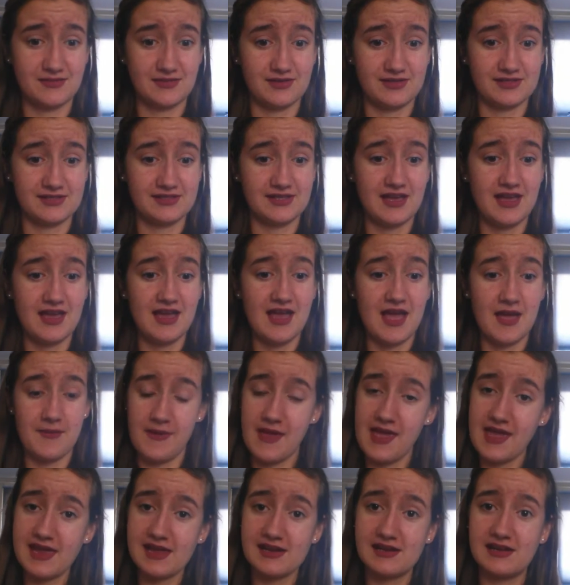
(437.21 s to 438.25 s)
It was
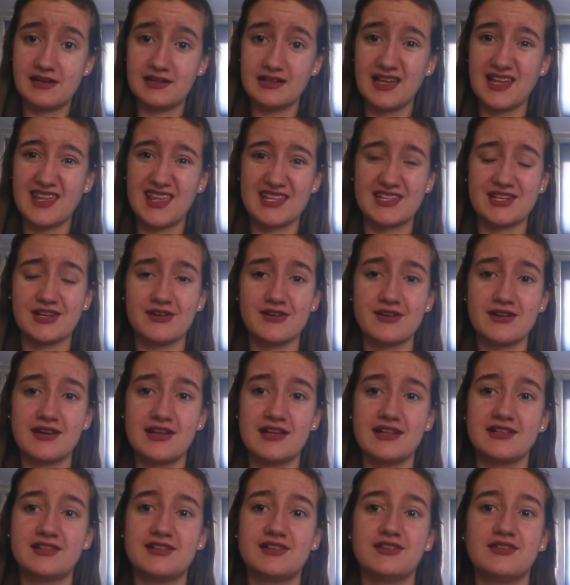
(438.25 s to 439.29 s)
a pagan holiday that
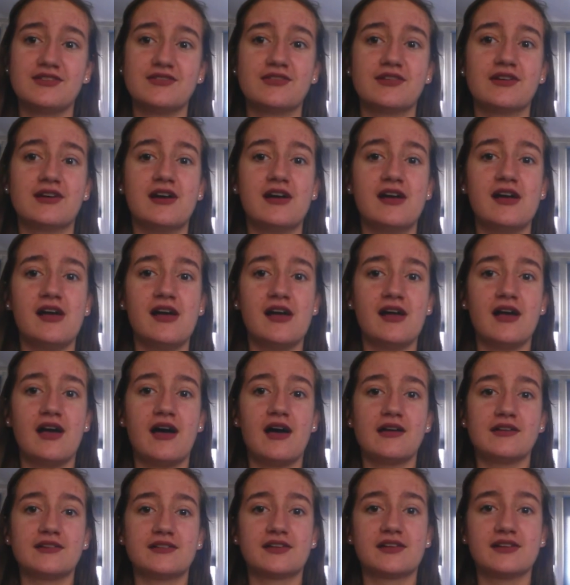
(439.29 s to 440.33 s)
turned into
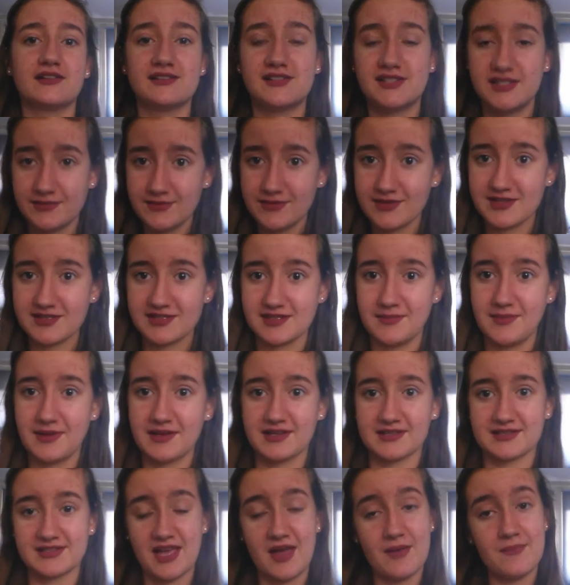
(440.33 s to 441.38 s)
consumerism
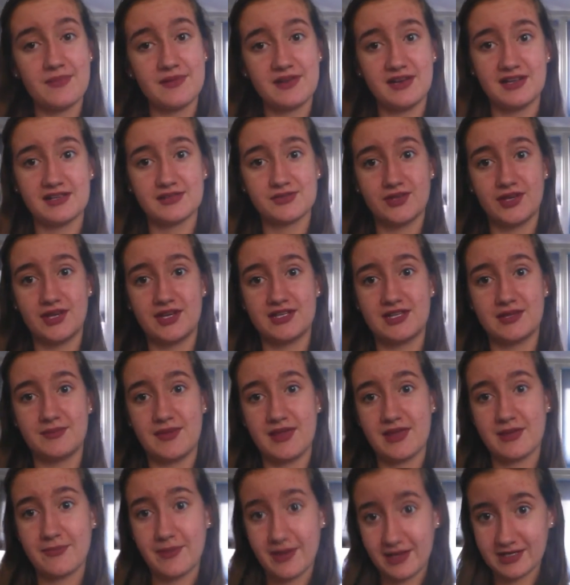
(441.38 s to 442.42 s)
because companies wanted
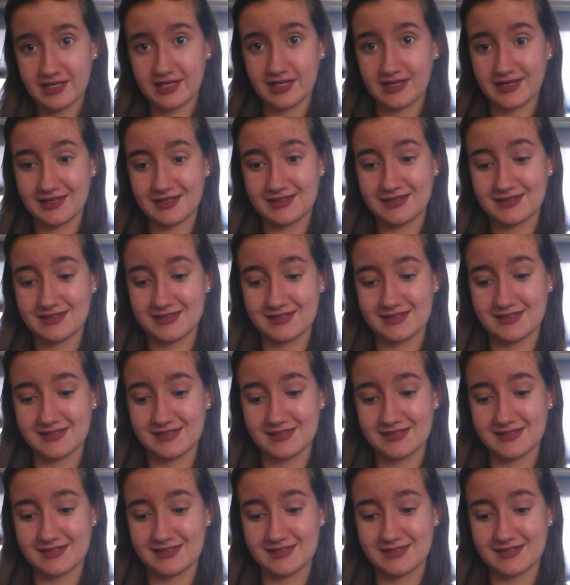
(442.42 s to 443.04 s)
to make money.